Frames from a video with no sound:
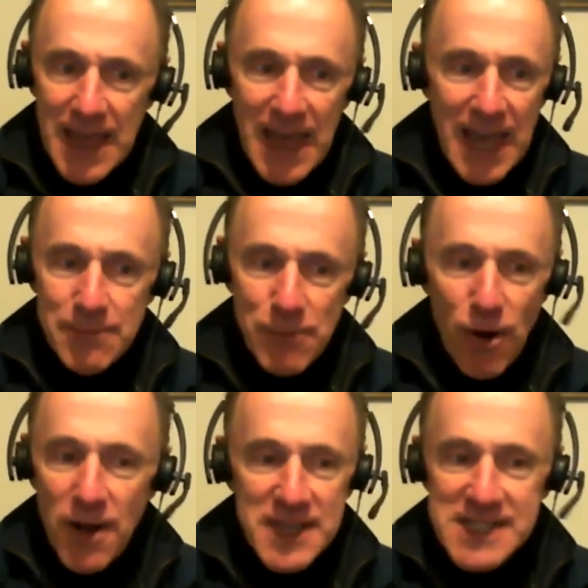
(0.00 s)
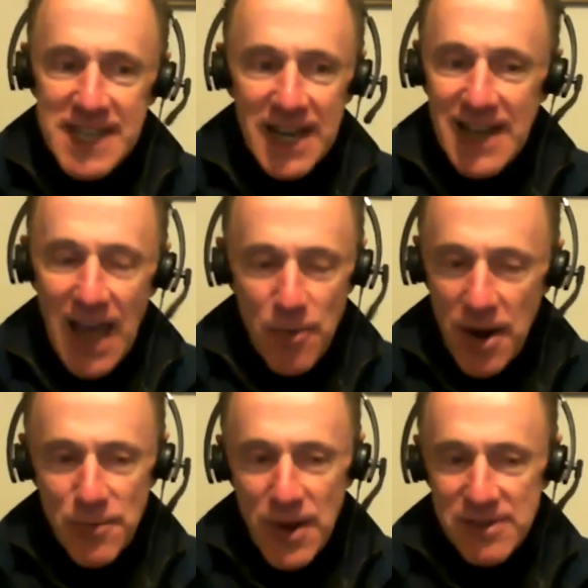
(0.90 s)
And McCarthy said, "I went
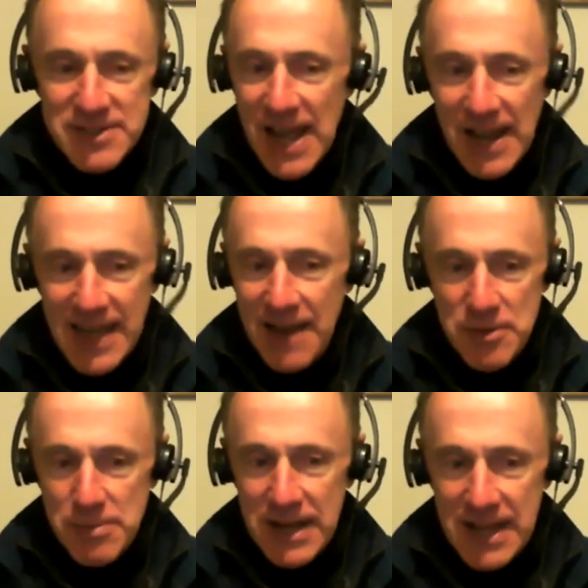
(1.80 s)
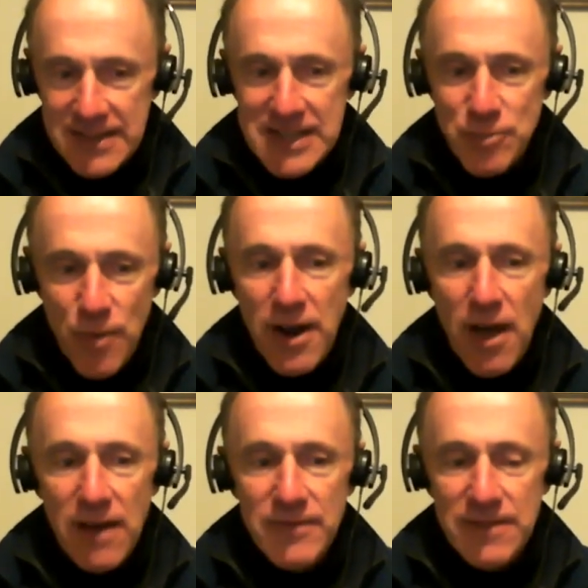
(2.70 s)
around telling everybody in this
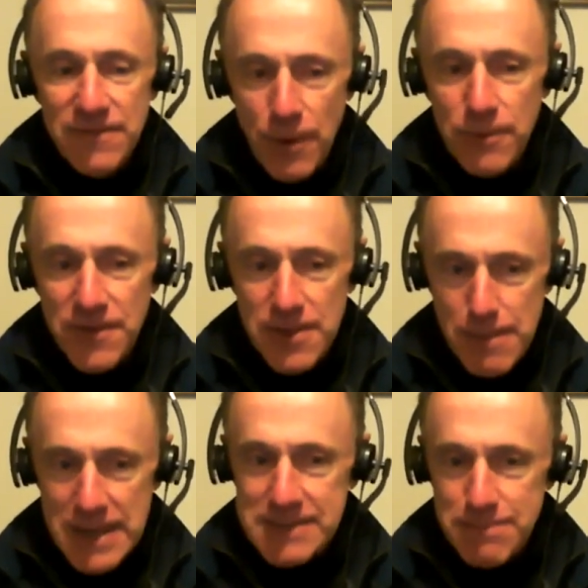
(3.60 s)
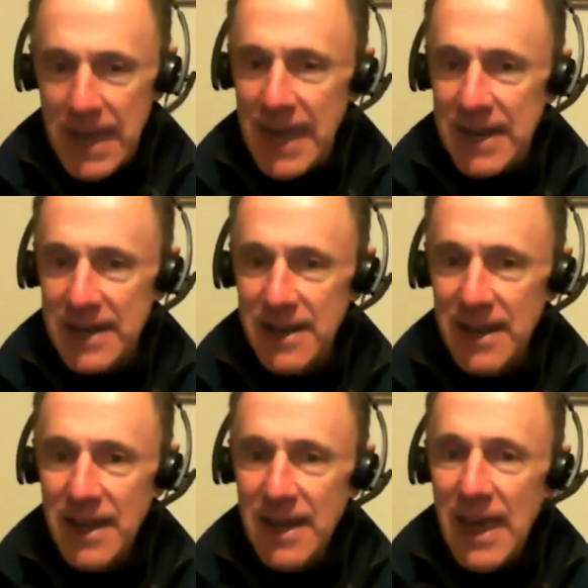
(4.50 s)
runoff to vote for the best man.
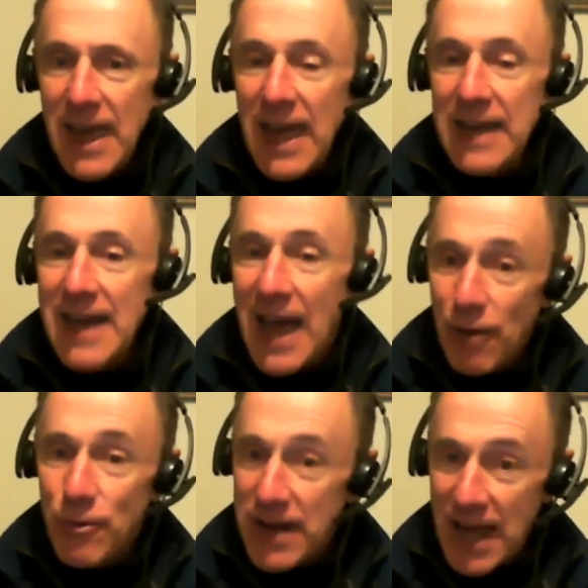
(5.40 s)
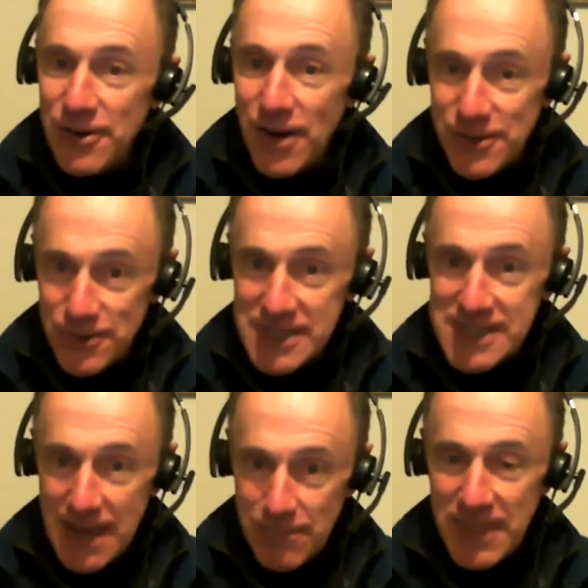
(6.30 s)
And how could I not do the
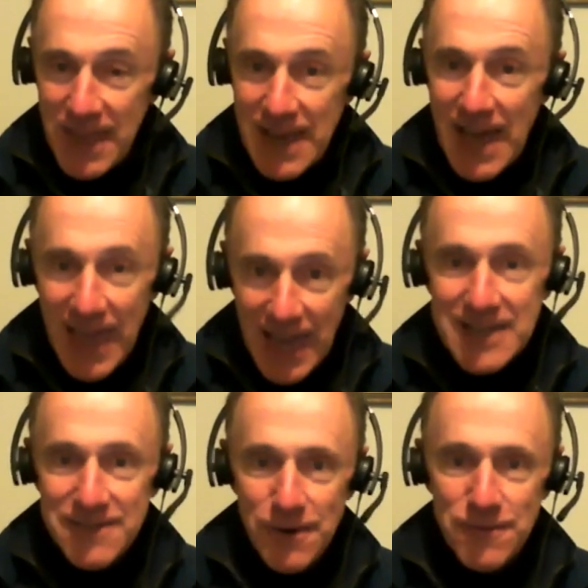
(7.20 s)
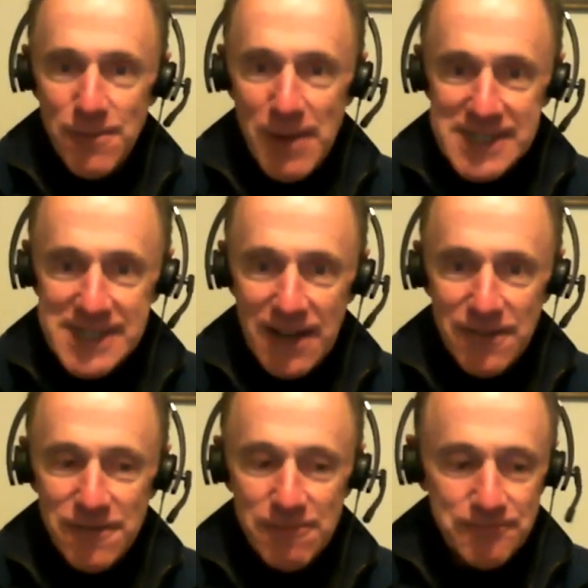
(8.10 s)
same thing? I had to vote for myself."